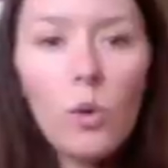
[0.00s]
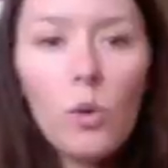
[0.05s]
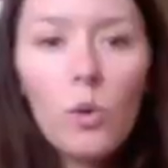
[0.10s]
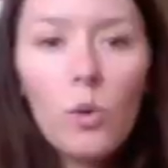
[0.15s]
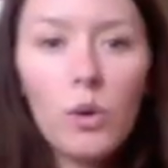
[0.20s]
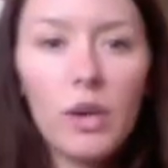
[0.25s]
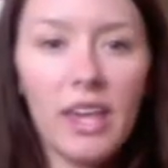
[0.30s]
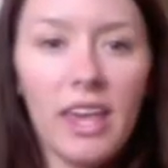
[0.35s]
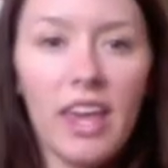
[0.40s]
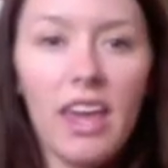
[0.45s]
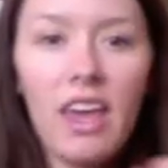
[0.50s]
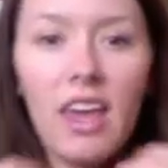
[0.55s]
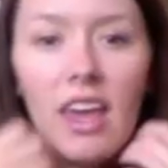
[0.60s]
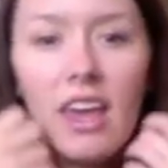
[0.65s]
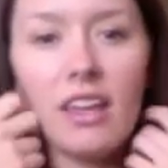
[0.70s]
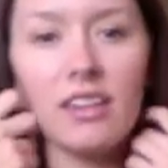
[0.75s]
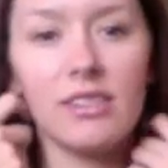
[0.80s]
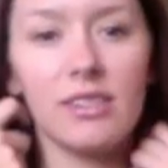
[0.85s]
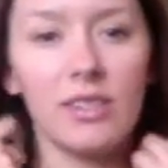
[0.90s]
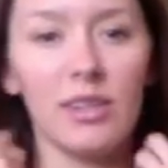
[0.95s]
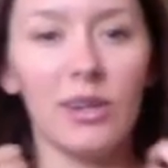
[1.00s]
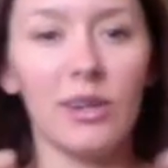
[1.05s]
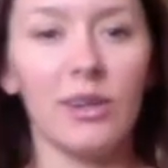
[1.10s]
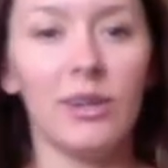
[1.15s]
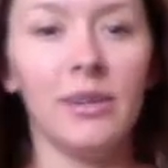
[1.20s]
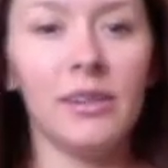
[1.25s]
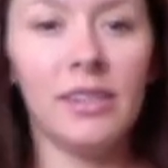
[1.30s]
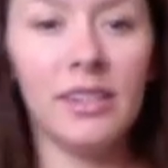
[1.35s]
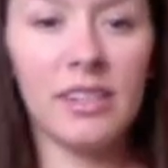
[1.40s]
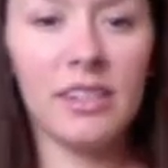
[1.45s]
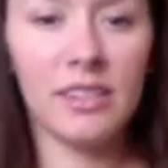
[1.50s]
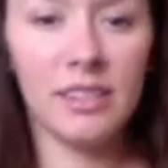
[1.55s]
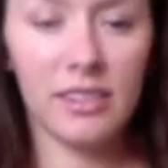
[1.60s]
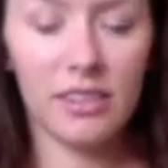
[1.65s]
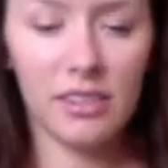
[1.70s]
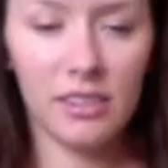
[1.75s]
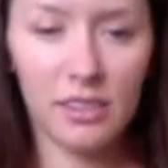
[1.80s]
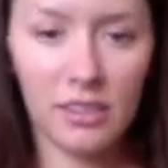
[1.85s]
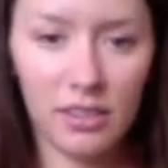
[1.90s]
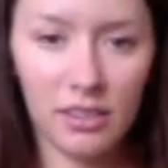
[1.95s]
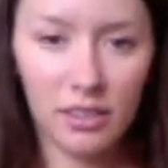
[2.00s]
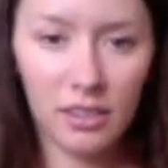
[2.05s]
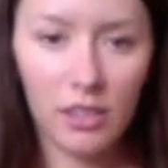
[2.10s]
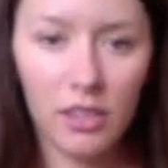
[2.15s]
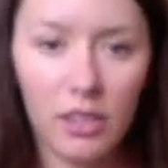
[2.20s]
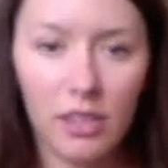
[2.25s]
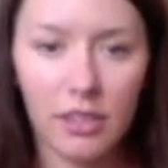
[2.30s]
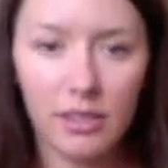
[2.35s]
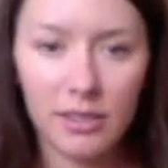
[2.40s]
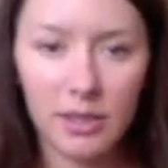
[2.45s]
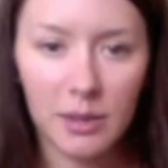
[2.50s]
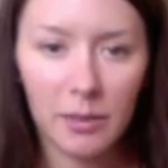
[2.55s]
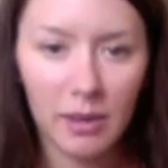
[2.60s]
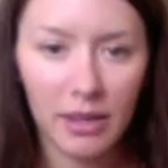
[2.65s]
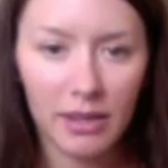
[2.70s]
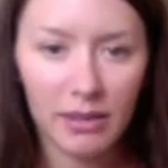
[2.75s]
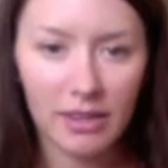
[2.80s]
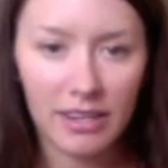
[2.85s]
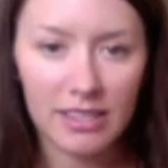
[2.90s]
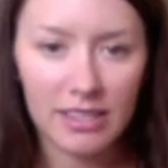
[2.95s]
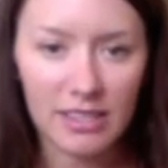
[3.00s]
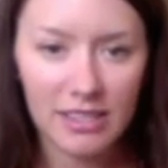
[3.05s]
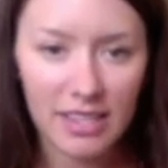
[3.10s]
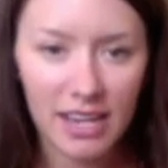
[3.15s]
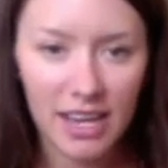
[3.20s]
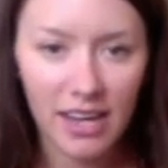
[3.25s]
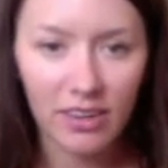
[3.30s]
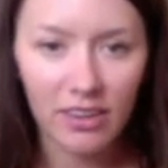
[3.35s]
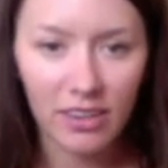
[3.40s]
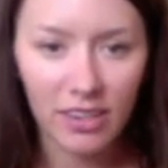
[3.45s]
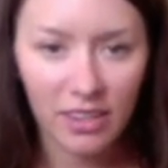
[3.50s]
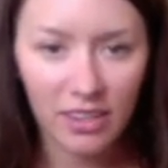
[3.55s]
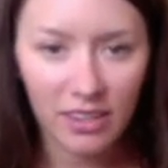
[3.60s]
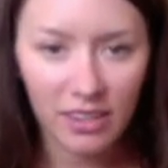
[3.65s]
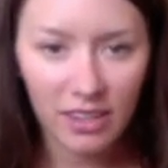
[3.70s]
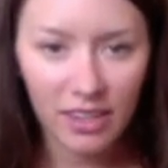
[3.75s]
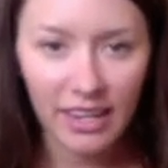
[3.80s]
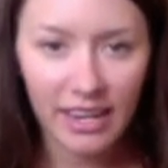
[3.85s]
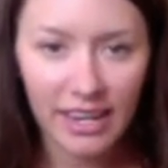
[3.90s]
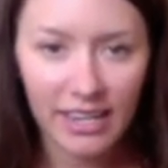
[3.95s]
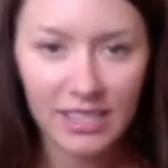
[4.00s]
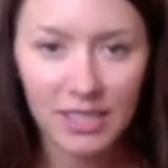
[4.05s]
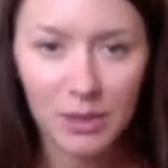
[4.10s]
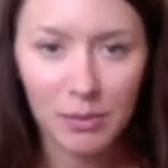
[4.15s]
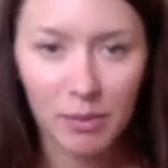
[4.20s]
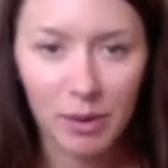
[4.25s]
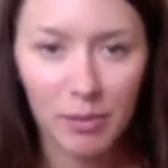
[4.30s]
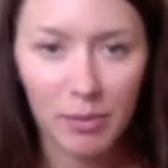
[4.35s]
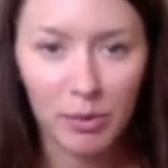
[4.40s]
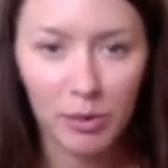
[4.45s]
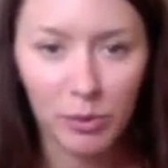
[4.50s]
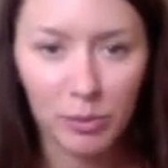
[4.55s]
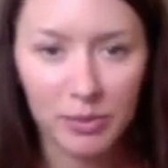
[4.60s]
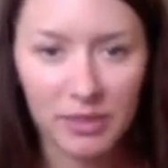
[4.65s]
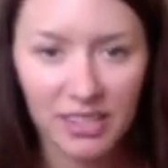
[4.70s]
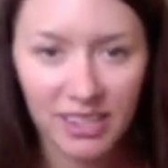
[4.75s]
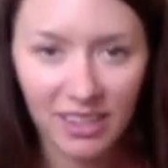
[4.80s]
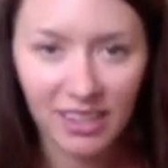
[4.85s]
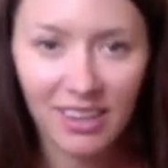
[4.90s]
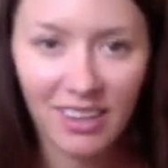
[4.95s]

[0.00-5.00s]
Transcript: Okay, so there's the belly when I sit down. Connects to my boobs.